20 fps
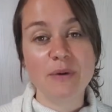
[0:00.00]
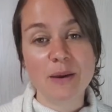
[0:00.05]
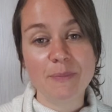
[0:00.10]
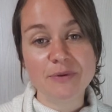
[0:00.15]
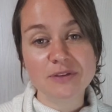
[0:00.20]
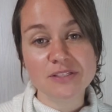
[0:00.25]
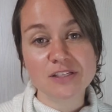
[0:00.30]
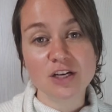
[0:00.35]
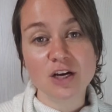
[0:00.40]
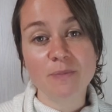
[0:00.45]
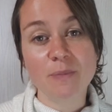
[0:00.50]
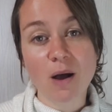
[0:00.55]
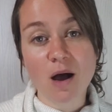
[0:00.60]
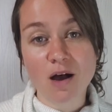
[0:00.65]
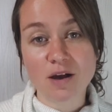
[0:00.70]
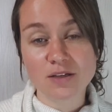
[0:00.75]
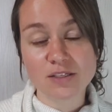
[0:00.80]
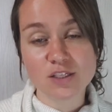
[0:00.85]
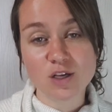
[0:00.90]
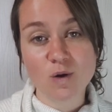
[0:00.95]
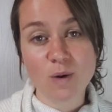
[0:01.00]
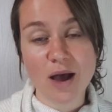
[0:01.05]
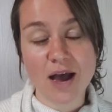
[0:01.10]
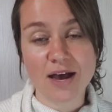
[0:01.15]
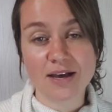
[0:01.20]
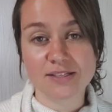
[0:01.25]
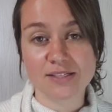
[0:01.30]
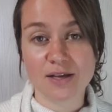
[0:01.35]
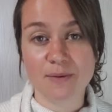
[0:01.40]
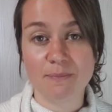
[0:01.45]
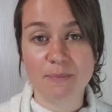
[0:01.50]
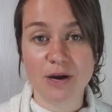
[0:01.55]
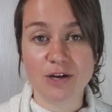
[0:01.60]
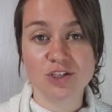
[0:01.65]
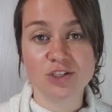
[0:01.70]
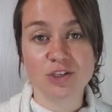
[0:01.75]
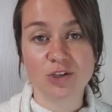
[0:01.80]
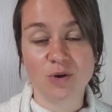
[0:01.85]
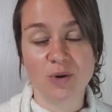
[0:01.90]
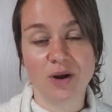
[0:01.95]
Maple syrup also has a
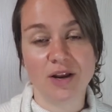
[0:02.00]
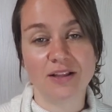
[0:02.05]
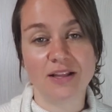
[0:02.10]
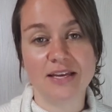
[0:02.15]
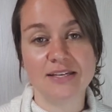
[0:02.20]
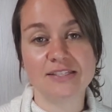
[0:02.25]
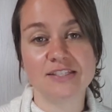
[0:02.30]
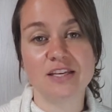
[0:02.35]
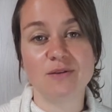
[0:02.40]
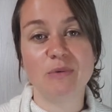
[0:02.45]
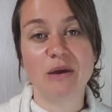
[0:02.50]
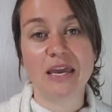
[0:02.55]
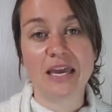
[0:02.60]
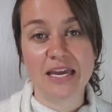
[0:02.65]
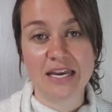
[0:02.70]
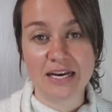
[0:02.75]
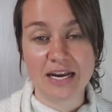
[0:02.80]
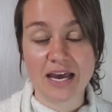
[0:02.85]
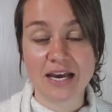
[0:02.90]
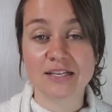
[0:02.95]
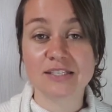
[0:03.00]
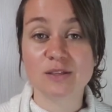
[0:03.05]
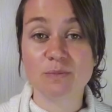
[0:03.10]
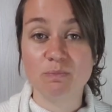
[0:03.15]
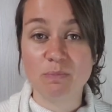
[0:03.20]
much lower glycemic index,